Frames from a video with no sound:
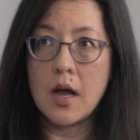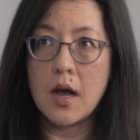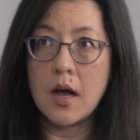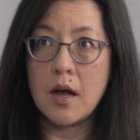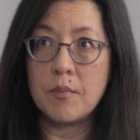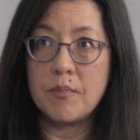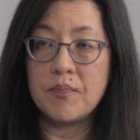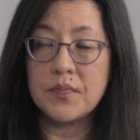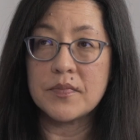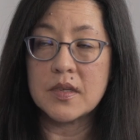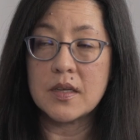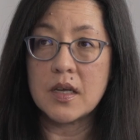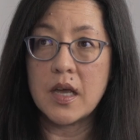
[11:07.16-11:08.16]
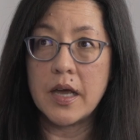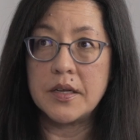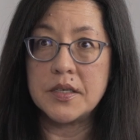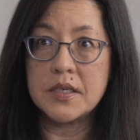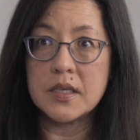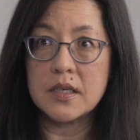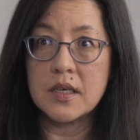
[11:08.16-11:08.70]
And
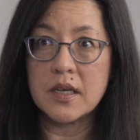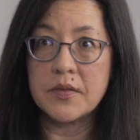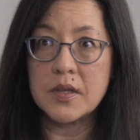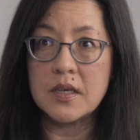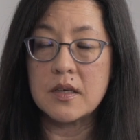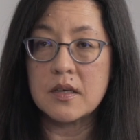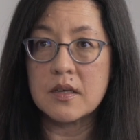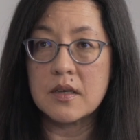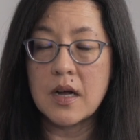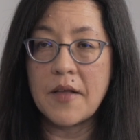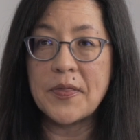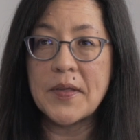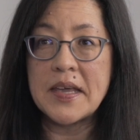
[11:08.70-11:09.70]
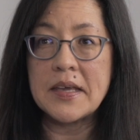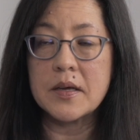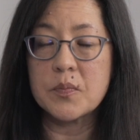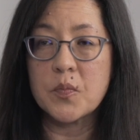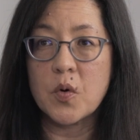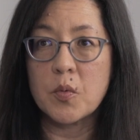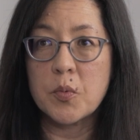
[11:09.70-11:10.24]
I think
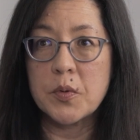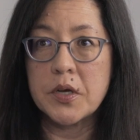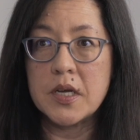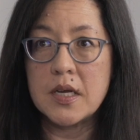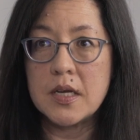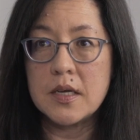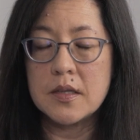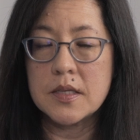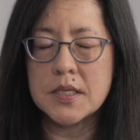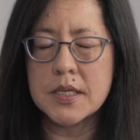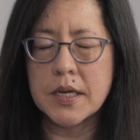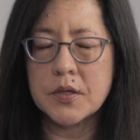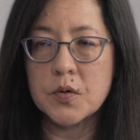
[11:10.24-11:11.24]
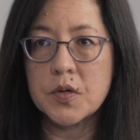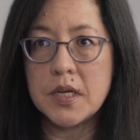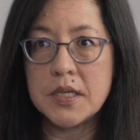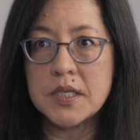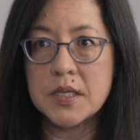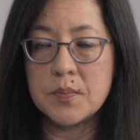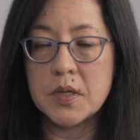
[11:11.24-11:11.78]
probably the sector
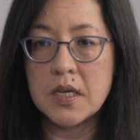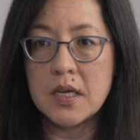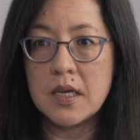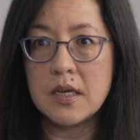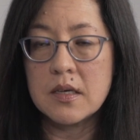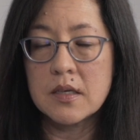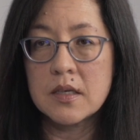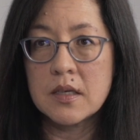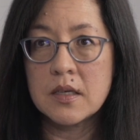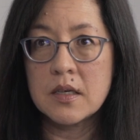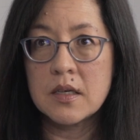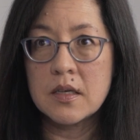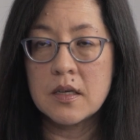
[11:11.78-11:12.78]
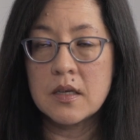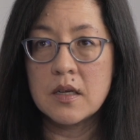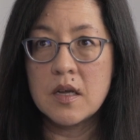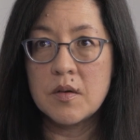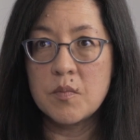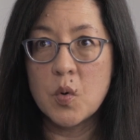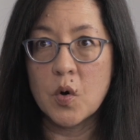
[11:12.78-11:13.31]
needs to be
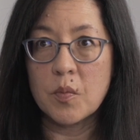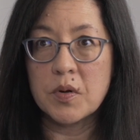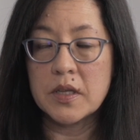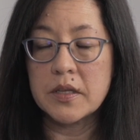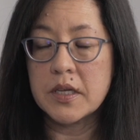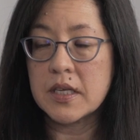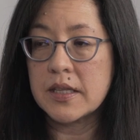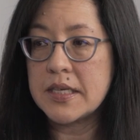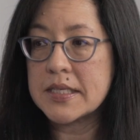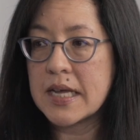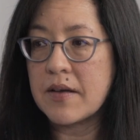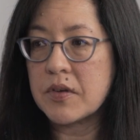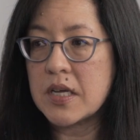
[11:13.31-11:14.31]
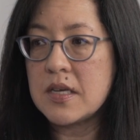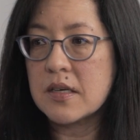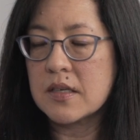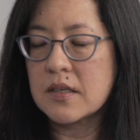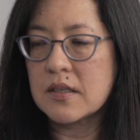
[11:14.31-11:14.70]
more politically savvy.